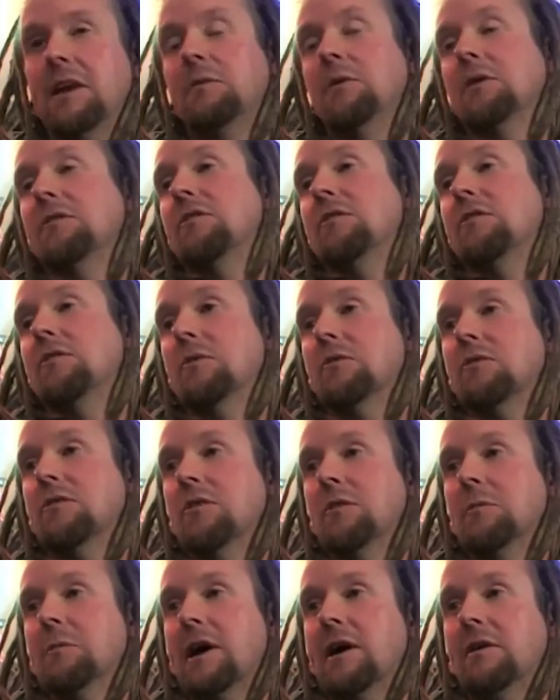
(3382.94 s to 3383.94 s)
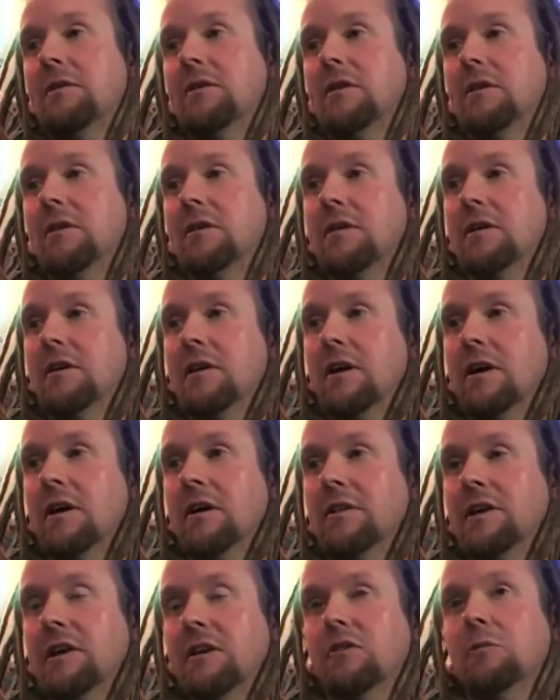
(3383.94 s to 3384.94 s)
anyone to talk to about
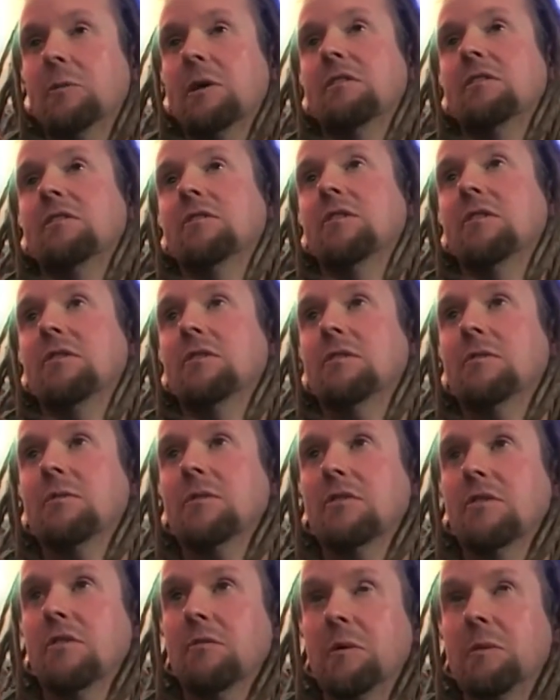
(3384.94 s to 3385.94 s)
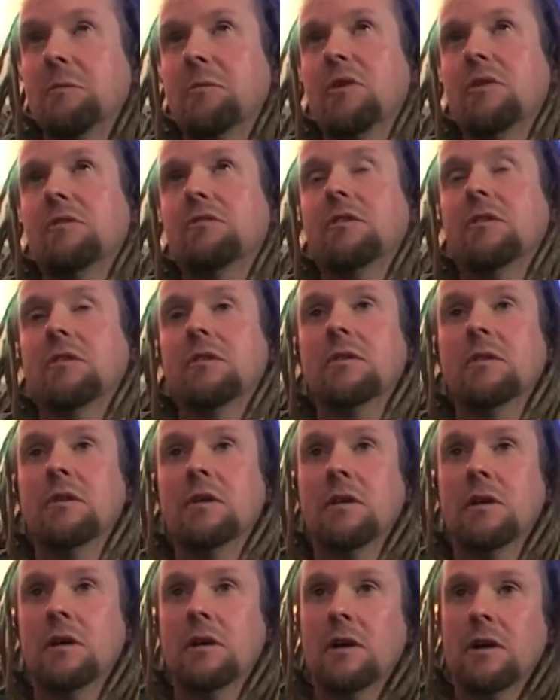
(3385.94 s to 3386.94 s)
uh, the experiences which yeah. I've been put through.
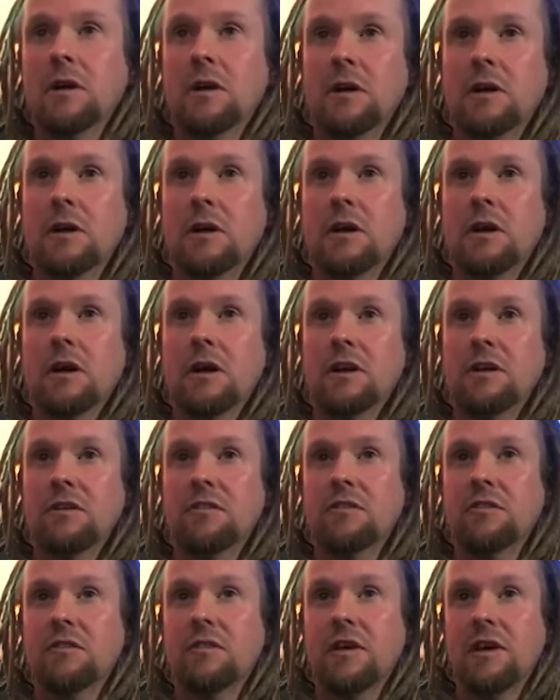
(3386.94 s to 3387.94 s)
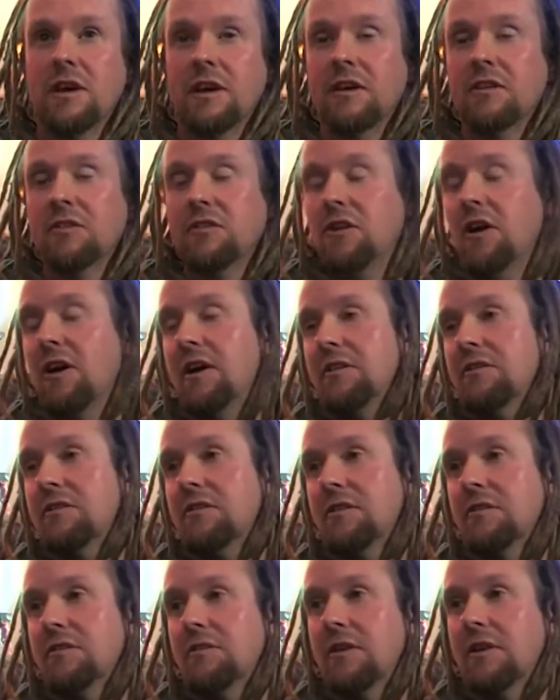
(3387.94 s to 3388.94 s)
Yeah. And it's it is
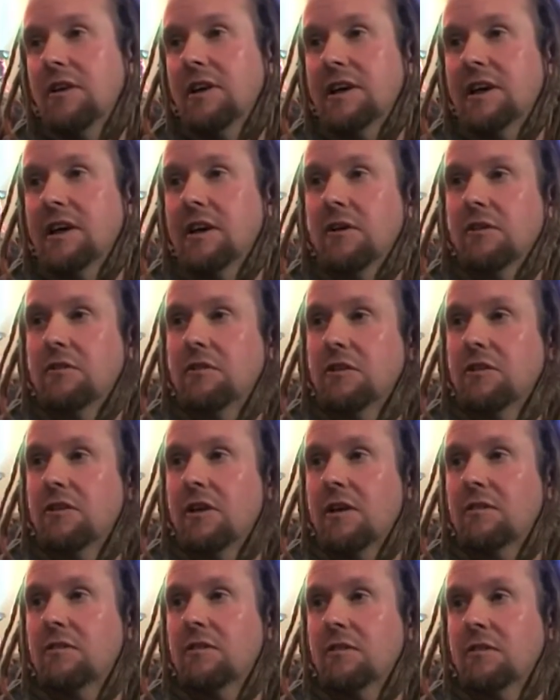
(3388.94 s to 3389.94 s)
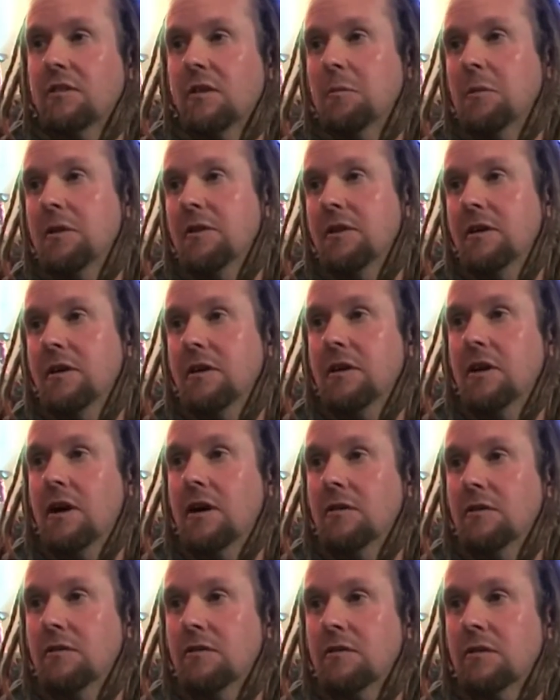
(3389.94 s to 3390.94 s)
nice to finally get it off your chest to yeah. someone that
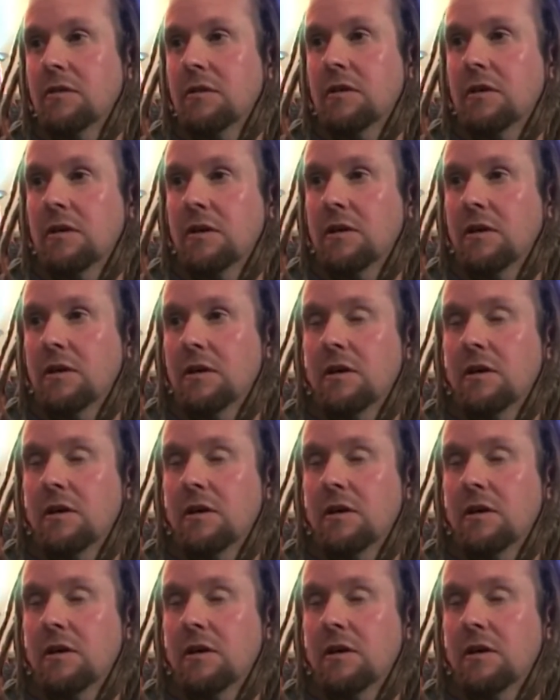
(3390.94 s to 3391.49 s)
knows. Yeah.